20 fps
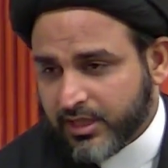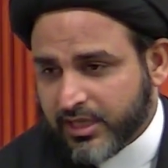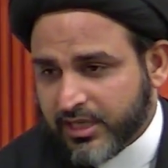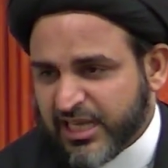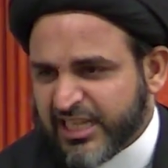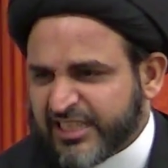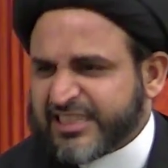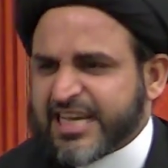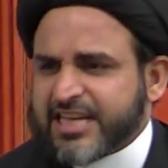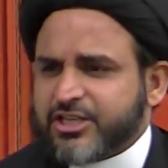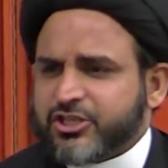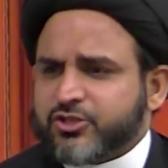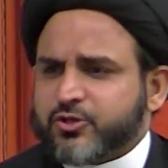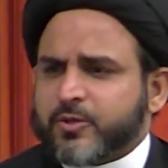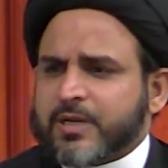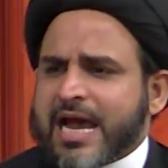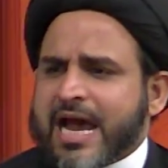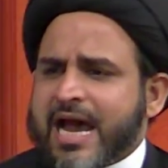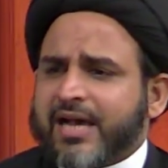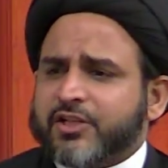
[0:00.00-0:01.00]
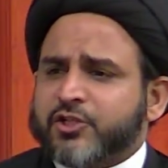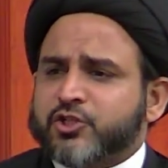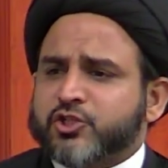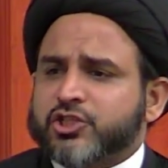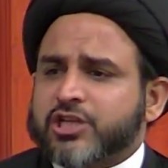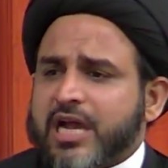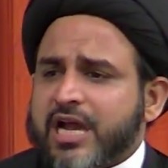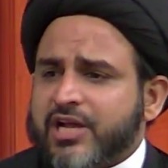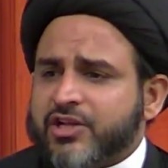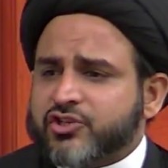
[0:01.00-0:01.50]
That do not
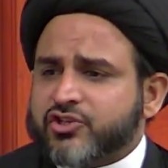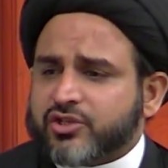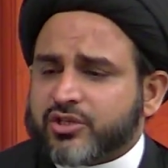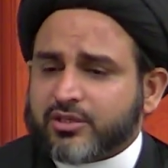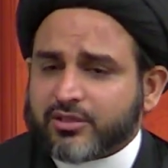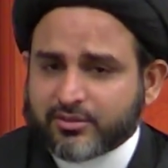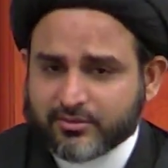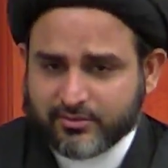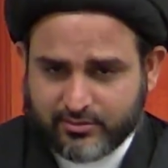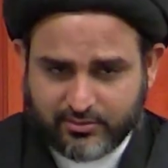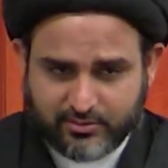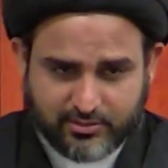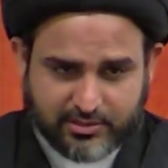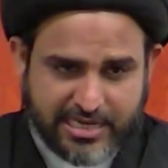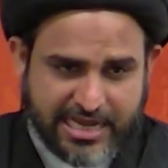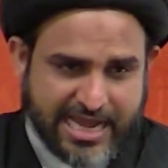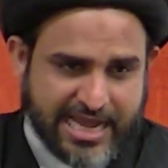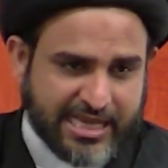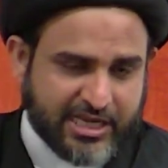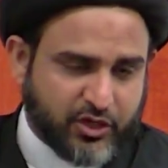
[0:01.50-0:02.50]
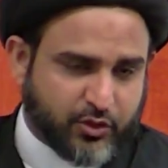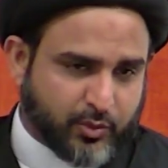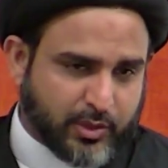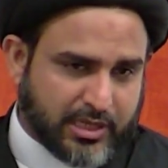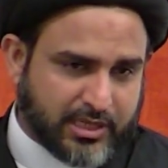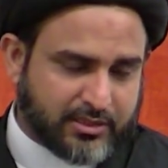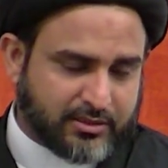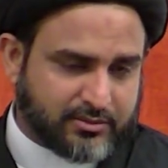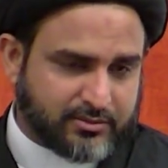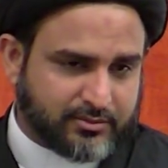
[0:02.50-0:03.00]
judge
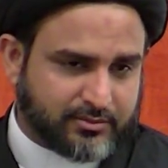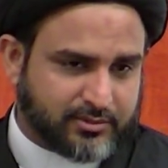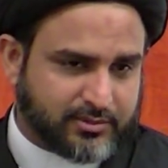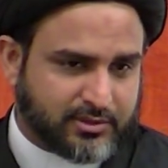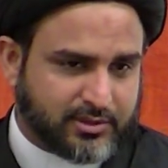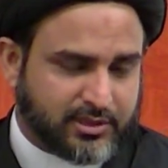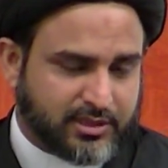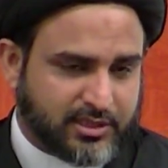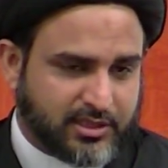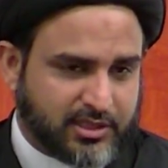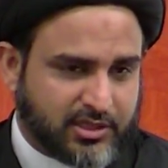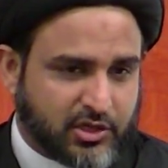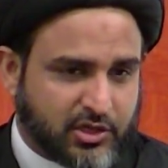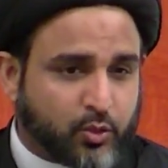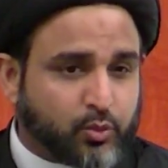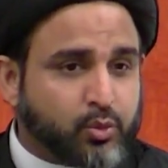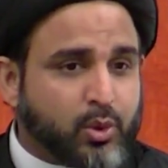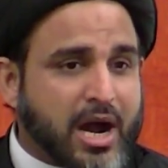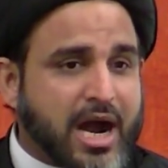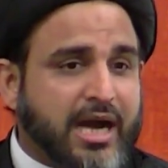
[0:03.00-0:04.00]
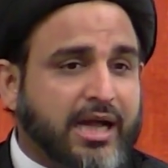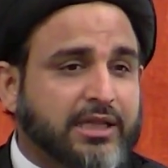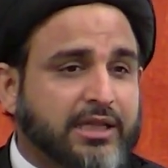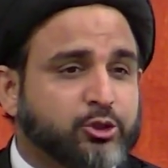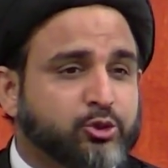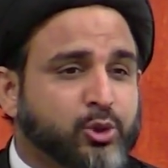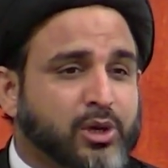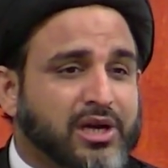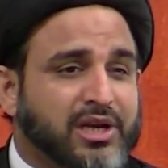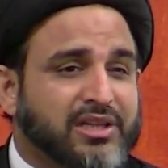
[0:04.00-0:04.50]
anyone while
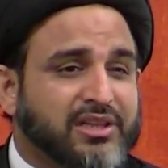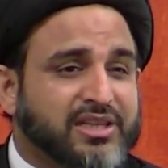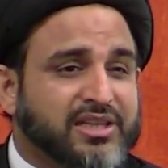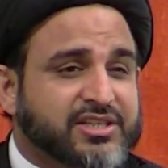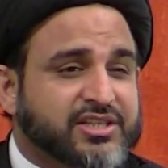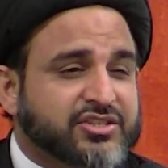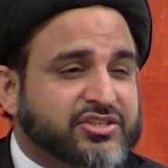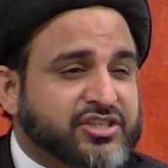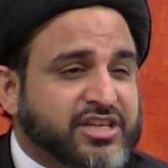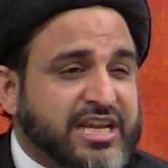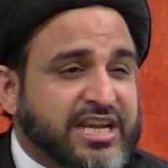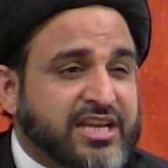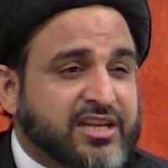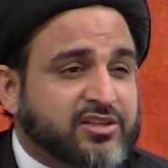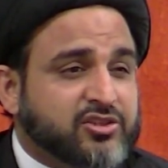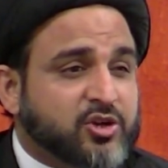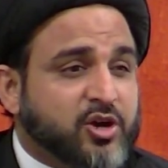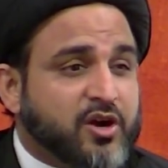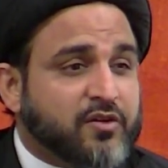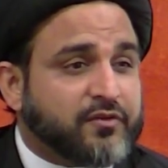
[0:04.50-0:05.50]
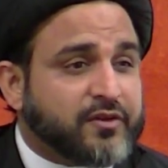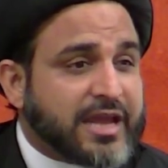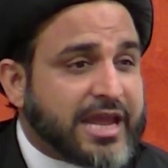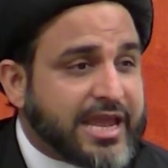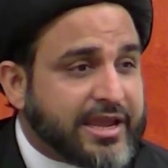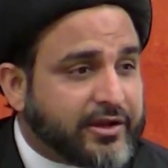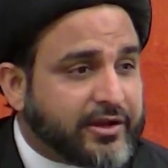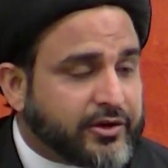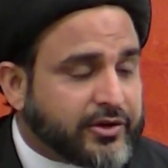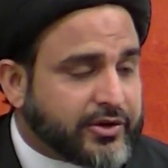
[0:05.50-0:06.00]
you are in the state of
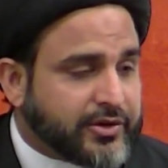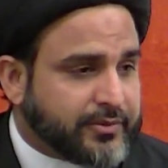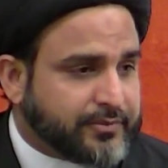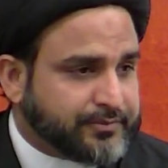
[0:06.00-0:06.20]
anger.